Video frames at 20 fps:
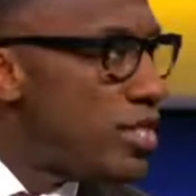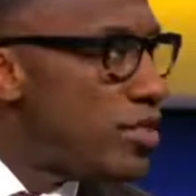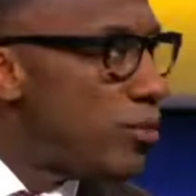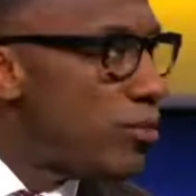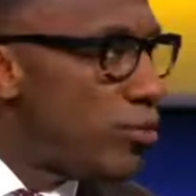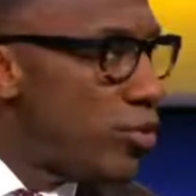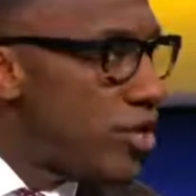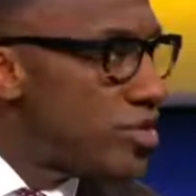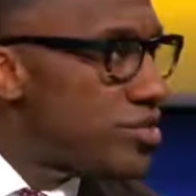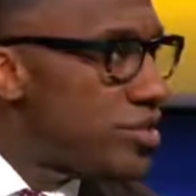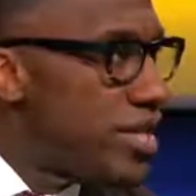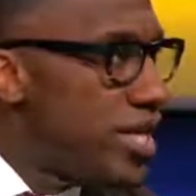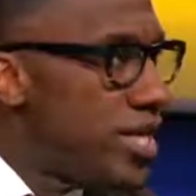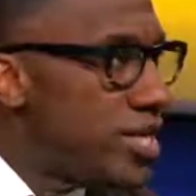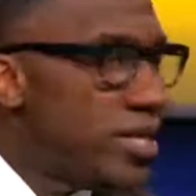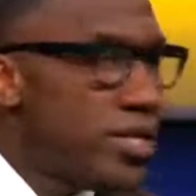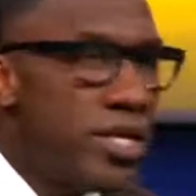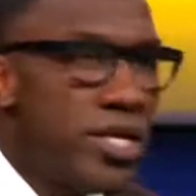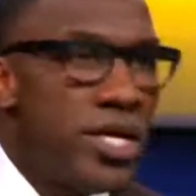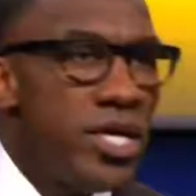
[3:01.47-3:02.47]
that the
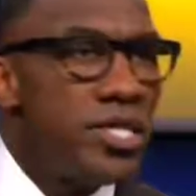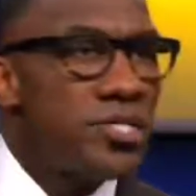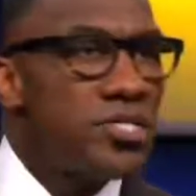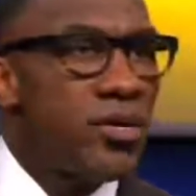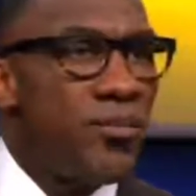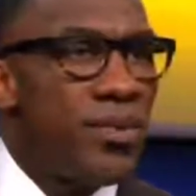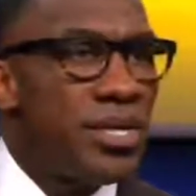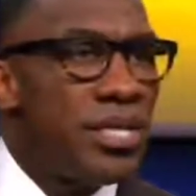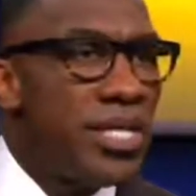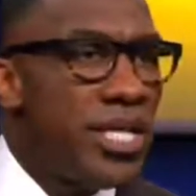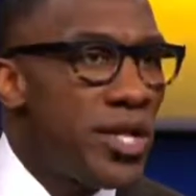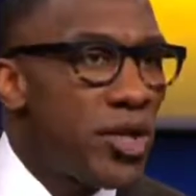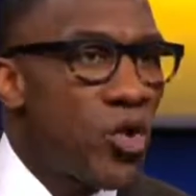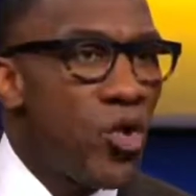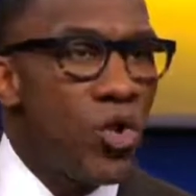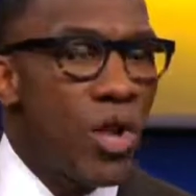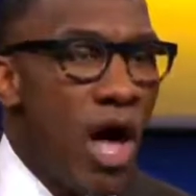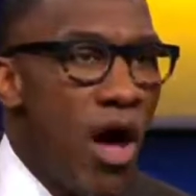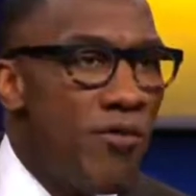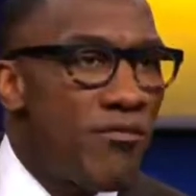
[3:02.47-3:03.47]
president is a
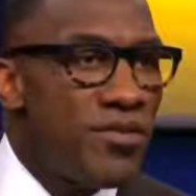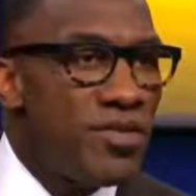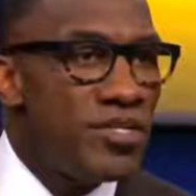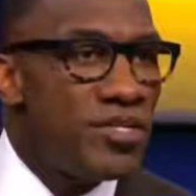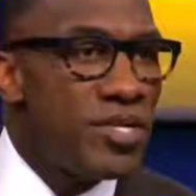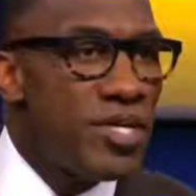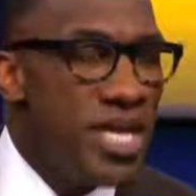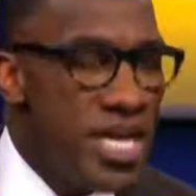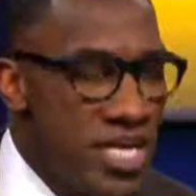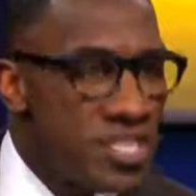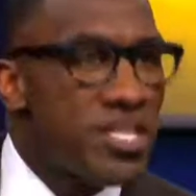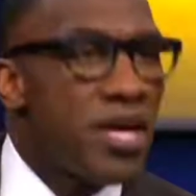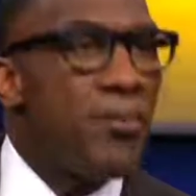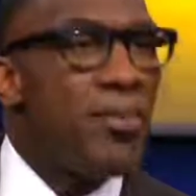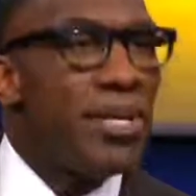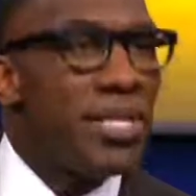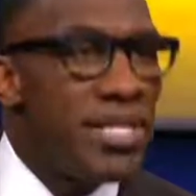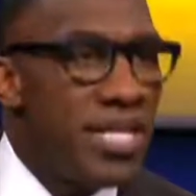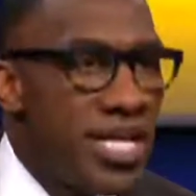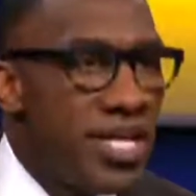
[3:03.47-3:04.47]
political office, is a
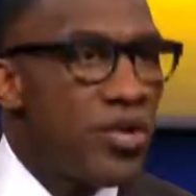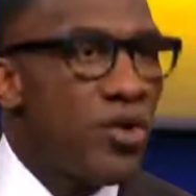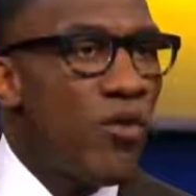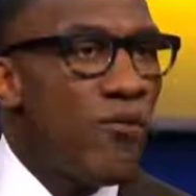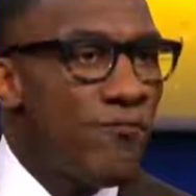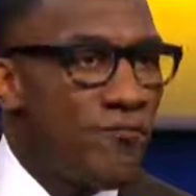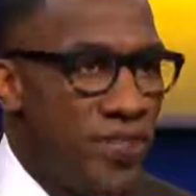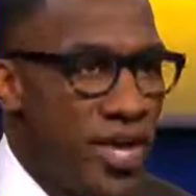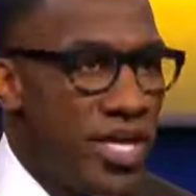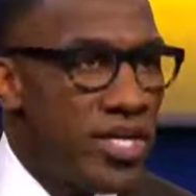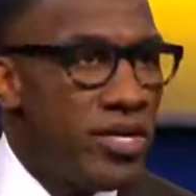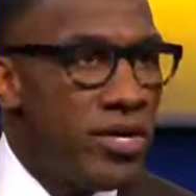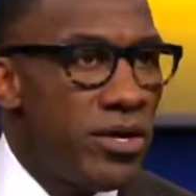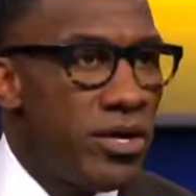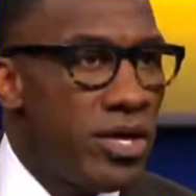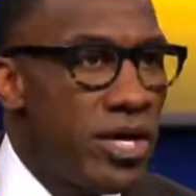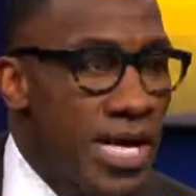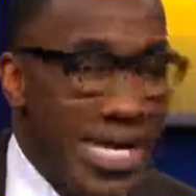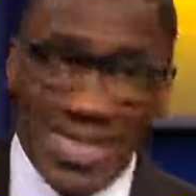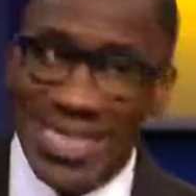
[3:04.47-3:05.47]
political
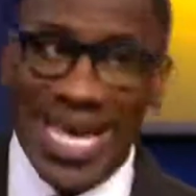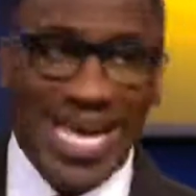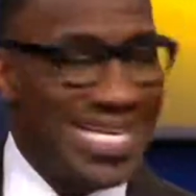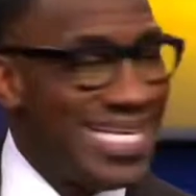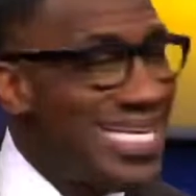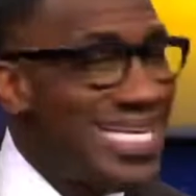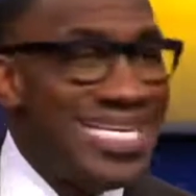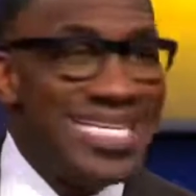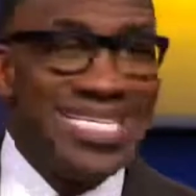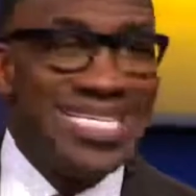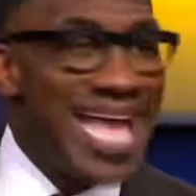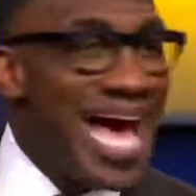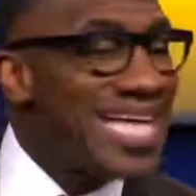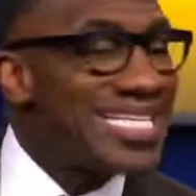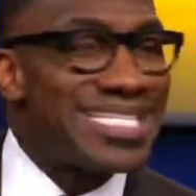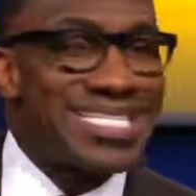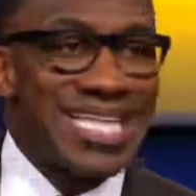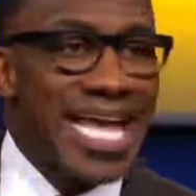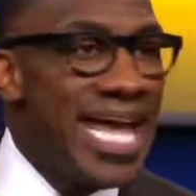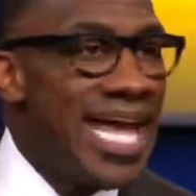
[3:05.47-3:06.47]
figure that he's
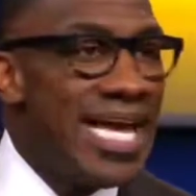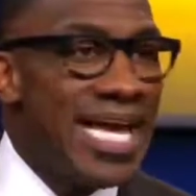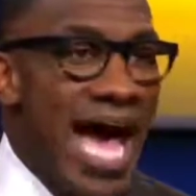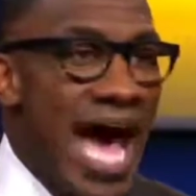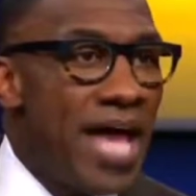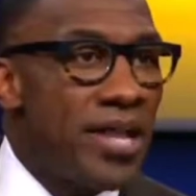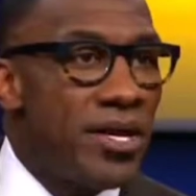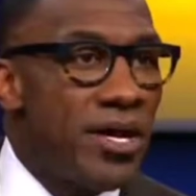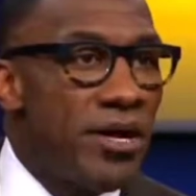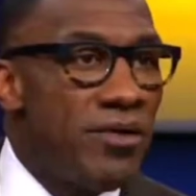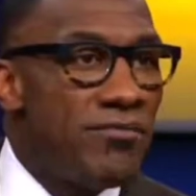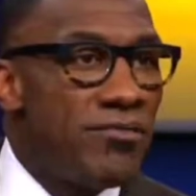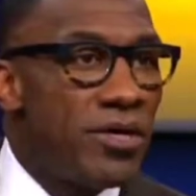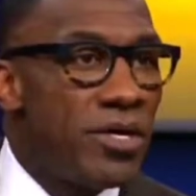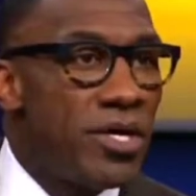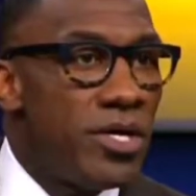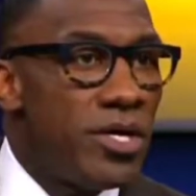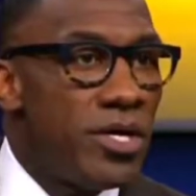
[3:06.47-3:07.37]
not staying out of?